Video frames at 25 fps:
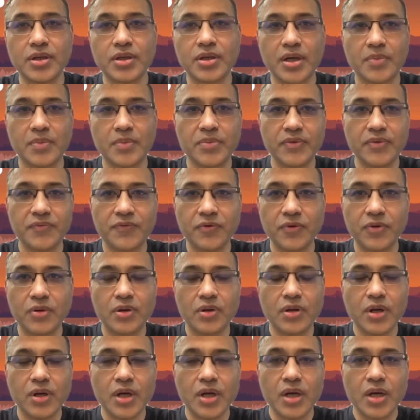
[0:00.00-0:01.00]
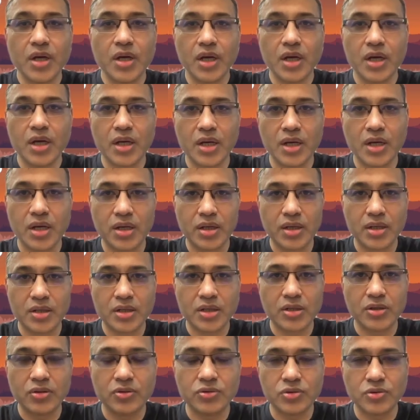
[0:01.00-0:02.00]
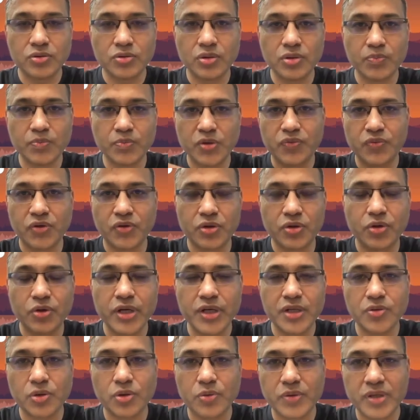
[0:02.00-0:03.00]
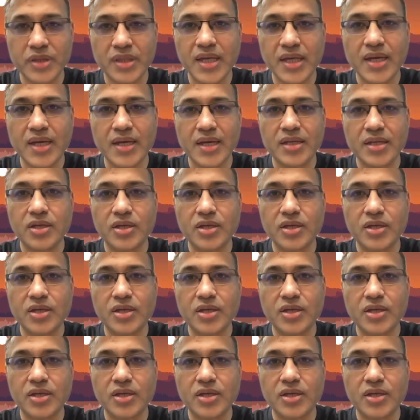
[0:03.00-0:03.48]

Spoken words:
before going over there,